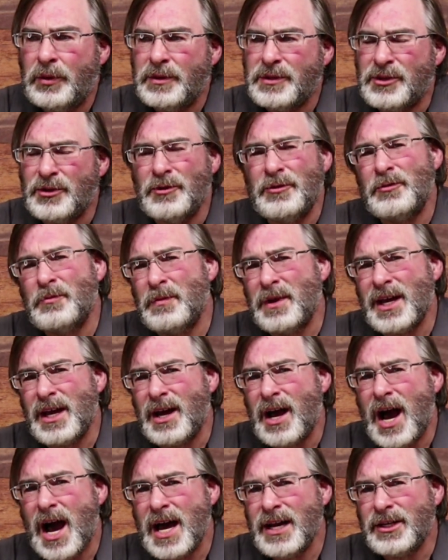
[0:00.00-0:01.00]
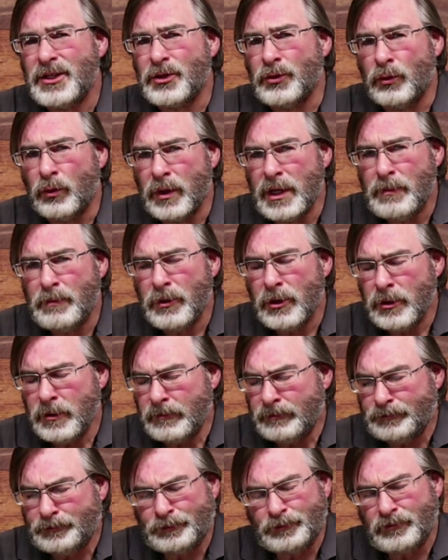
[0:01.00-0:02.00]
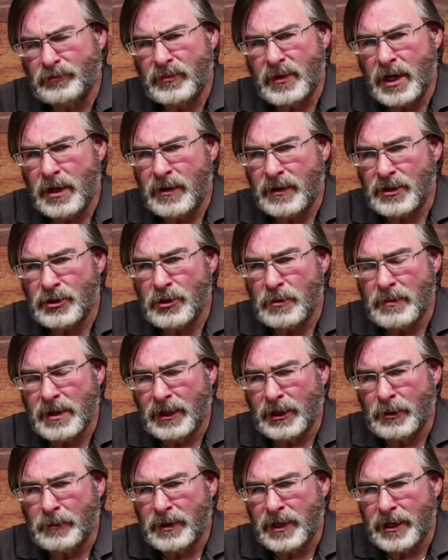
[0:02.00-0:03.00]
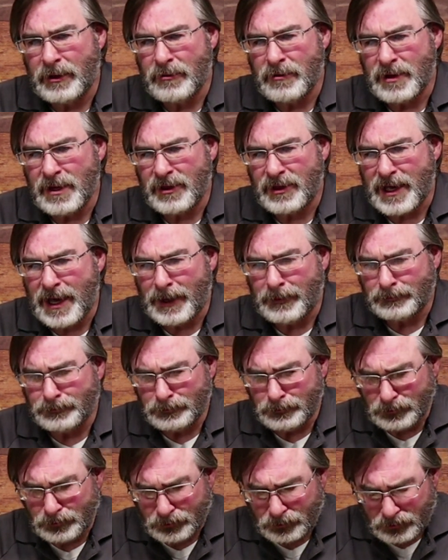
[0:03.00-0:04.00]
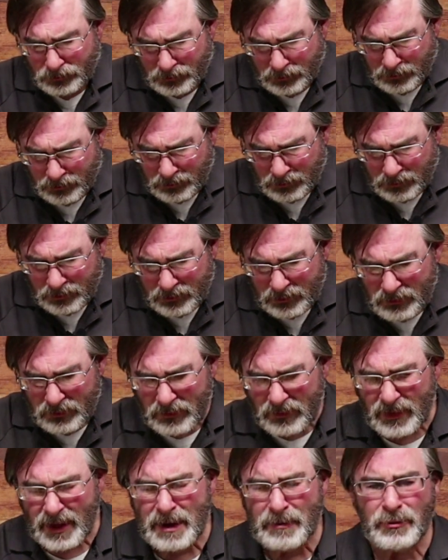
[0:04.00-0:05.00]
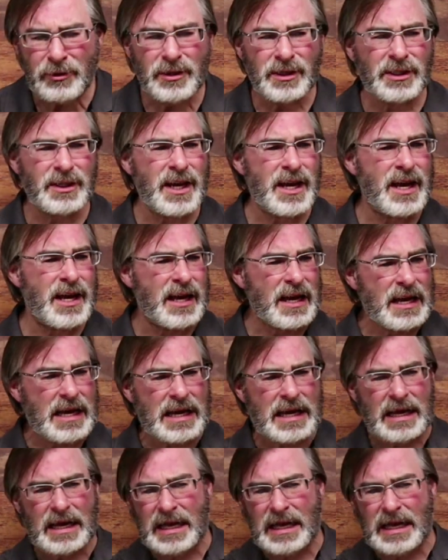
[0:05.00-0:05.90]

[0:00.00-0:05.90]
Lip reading: It's not gonna be hot as a Reaper. No, it's gonna be a little bit underneath that. I'm gonna say,